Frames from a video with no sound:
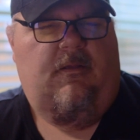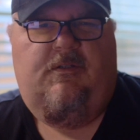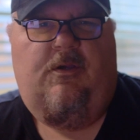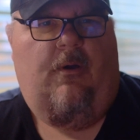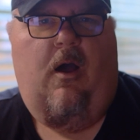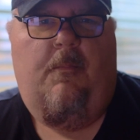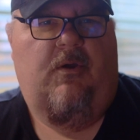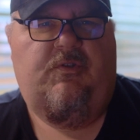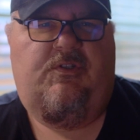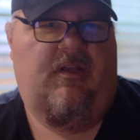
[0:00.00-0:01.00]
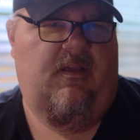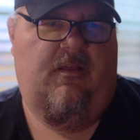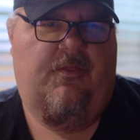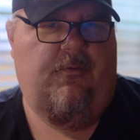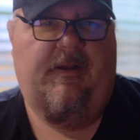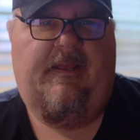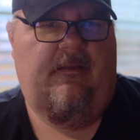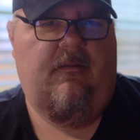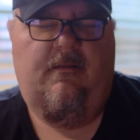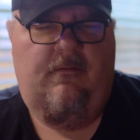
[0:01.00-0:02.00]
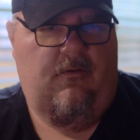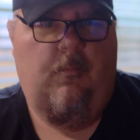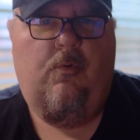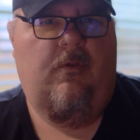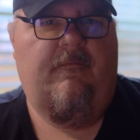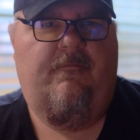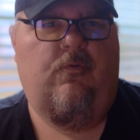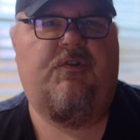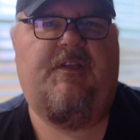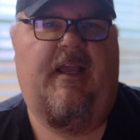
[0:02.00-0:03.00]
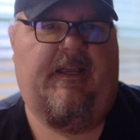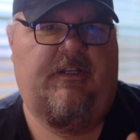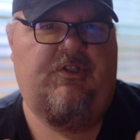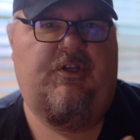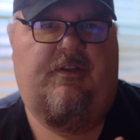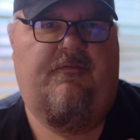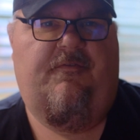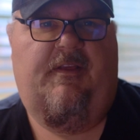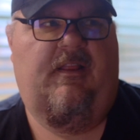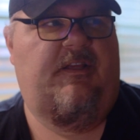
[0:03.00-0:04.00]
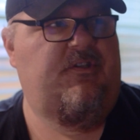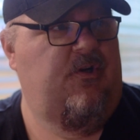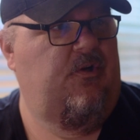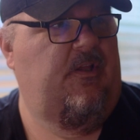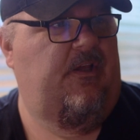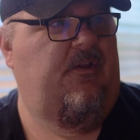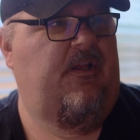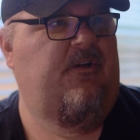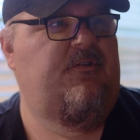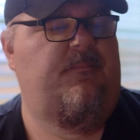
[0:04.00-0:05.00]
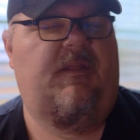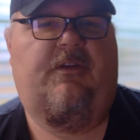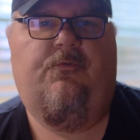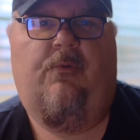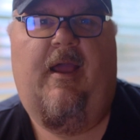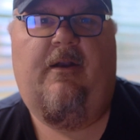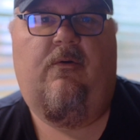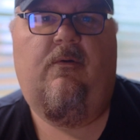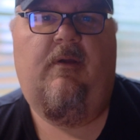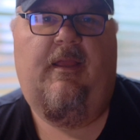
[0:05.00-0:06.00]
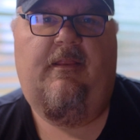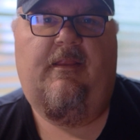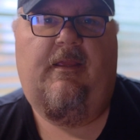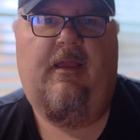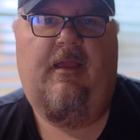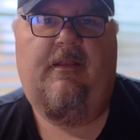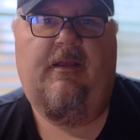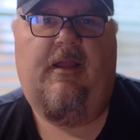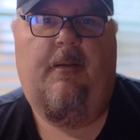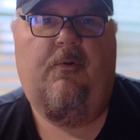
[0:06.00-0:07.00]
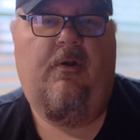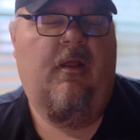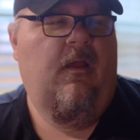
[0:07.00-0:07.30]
so almost 3, no more than 4 seconds, you could feel it. Certainly you could hear some things rattle in the cupboard.